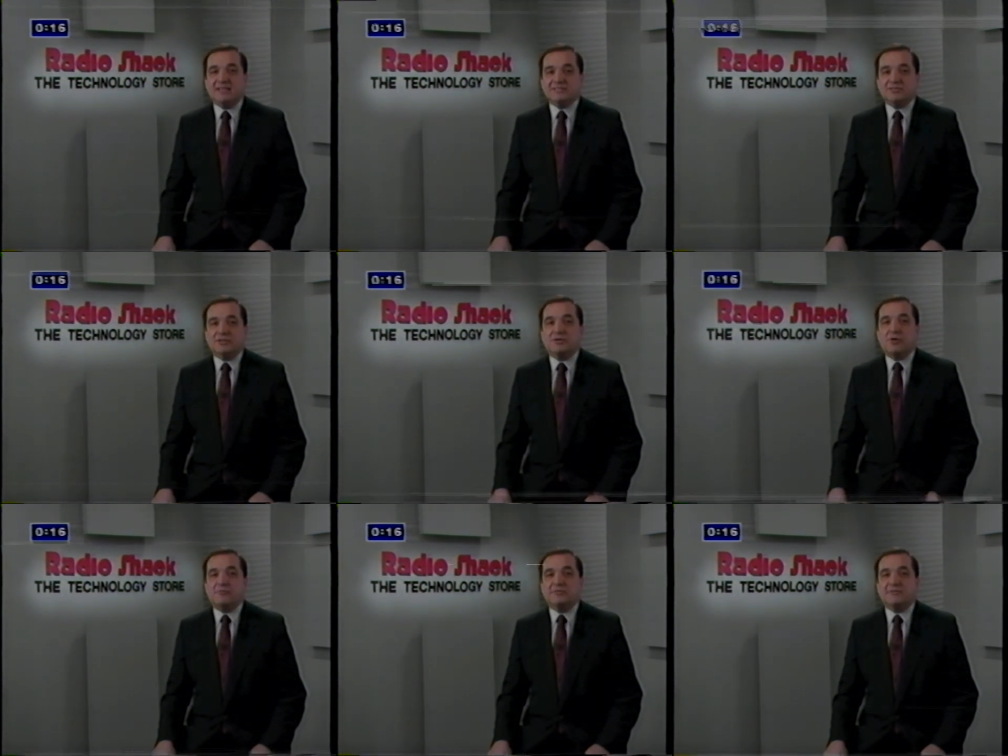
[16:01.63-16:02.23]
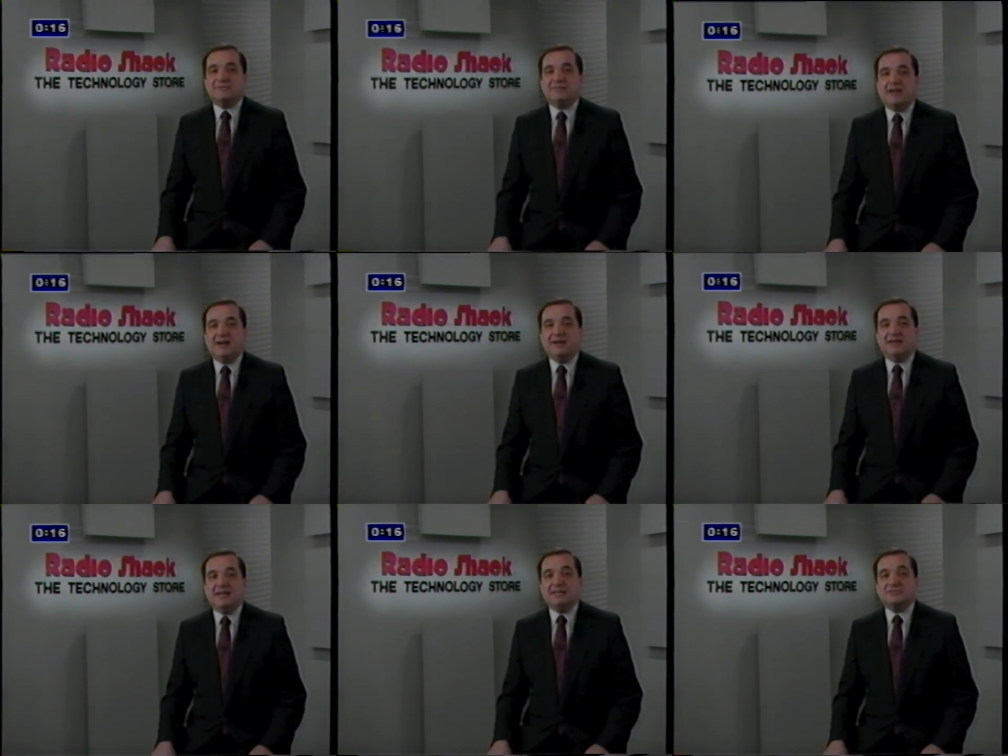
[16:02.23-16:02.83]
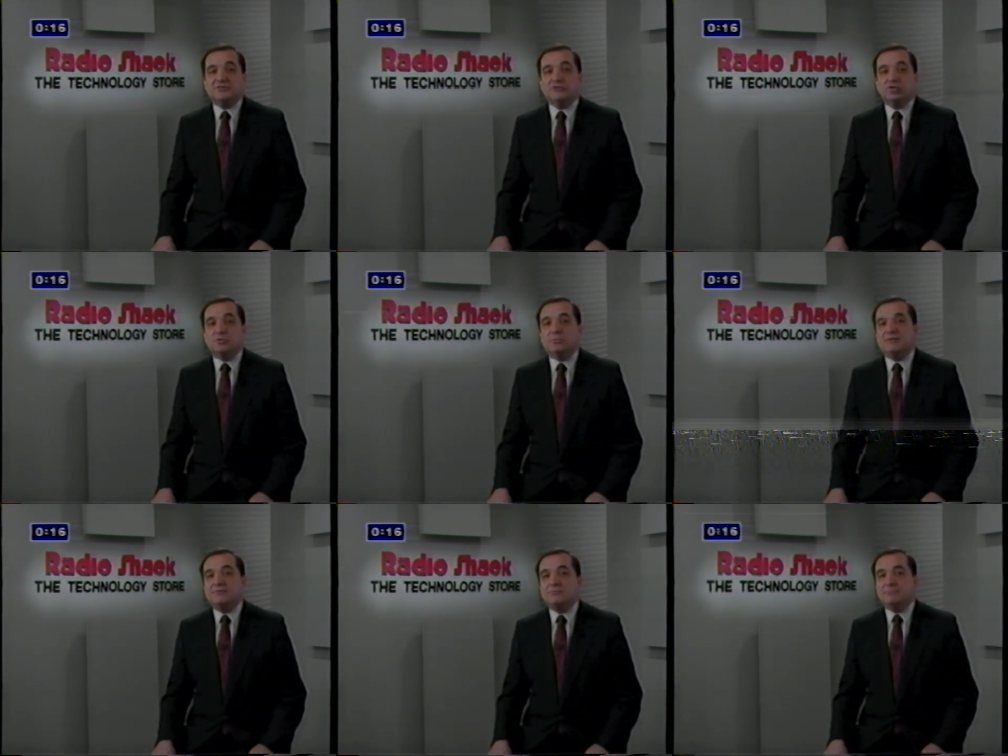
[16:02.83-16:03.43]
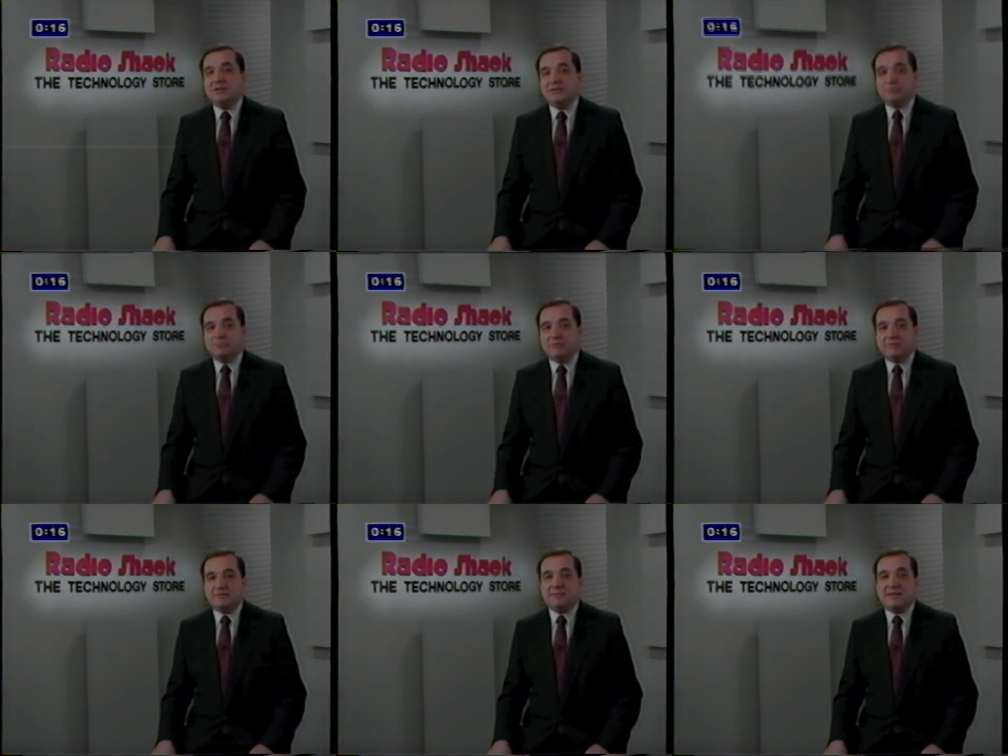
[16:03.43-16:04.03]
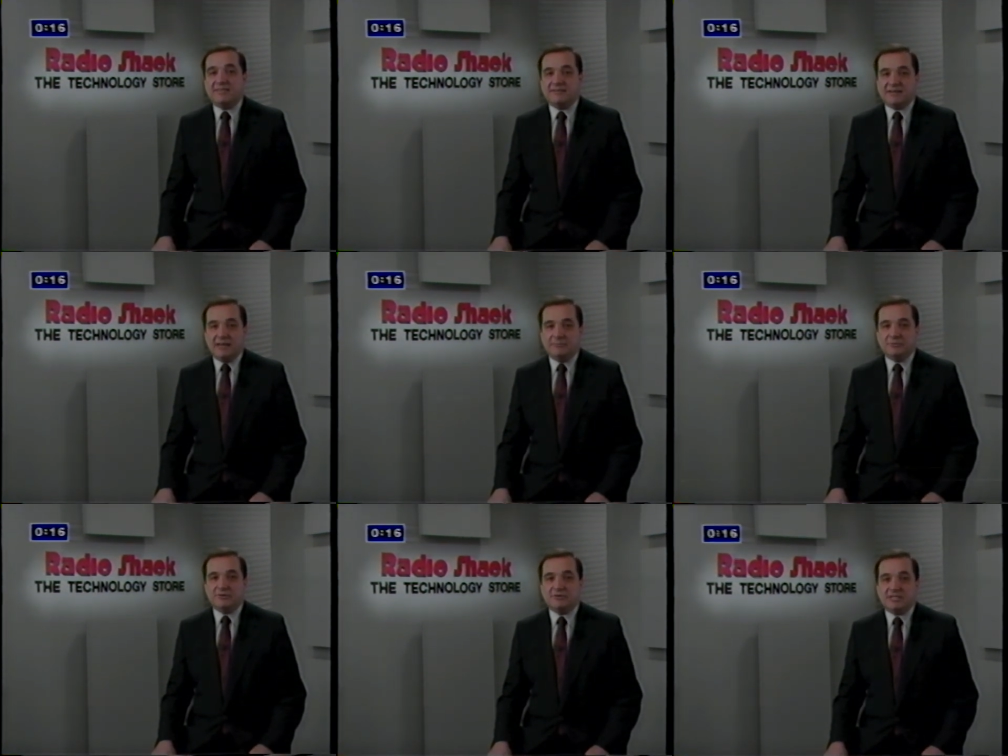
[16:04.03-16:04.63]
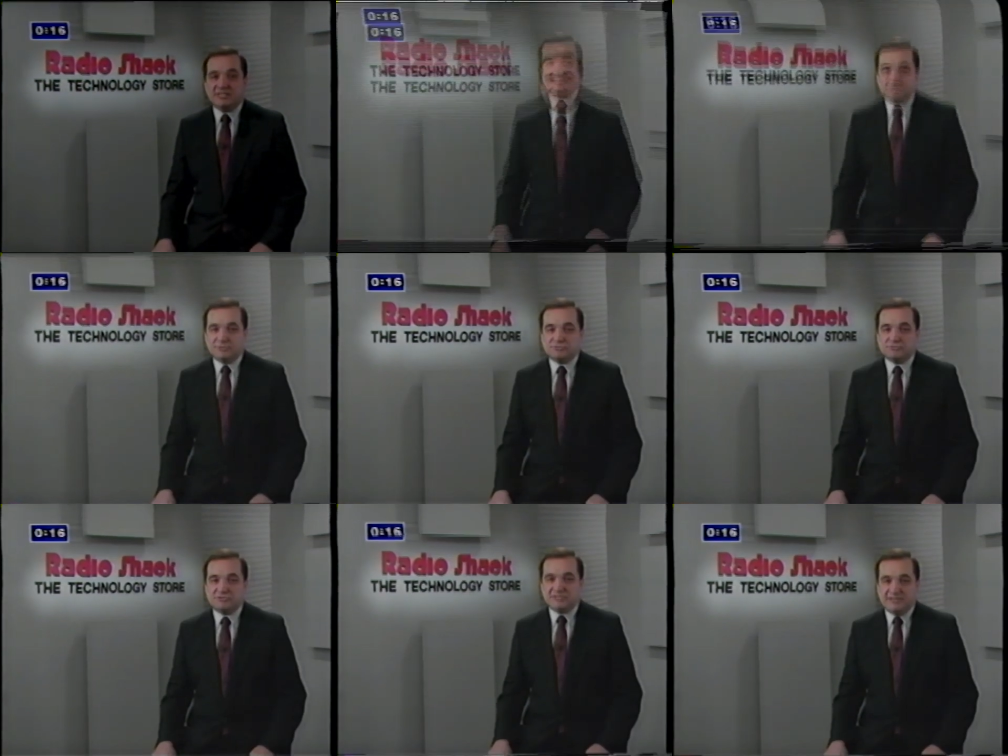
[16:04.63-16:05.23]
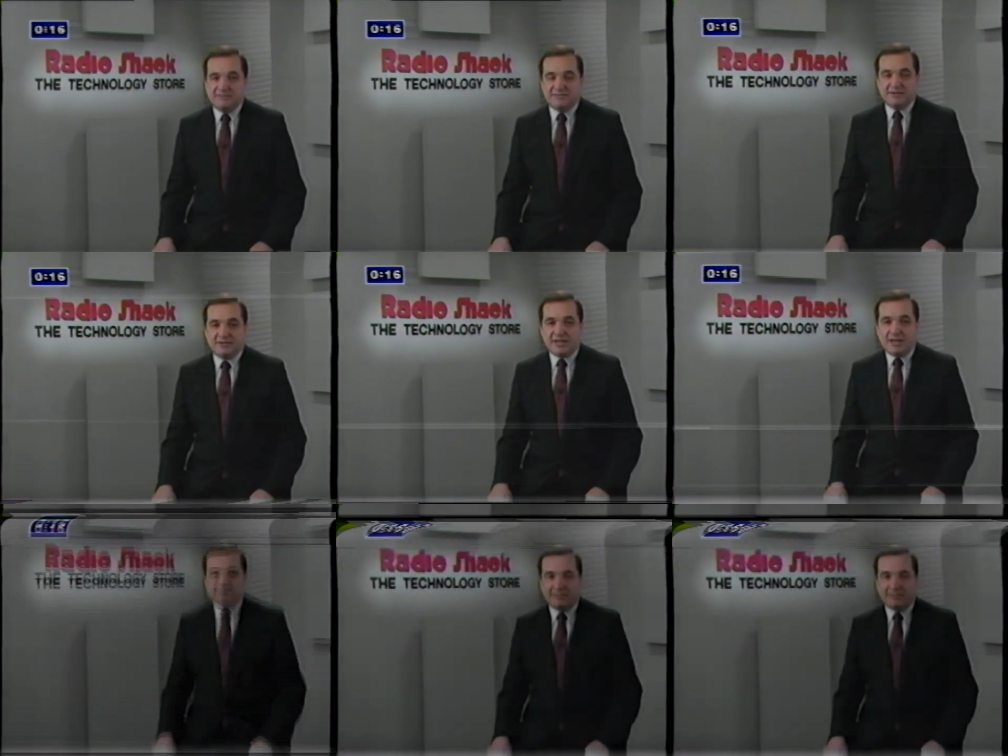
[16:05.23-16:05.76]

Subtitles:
Let's look over the flyer now so you'll be familiar with it by the time your customers receive their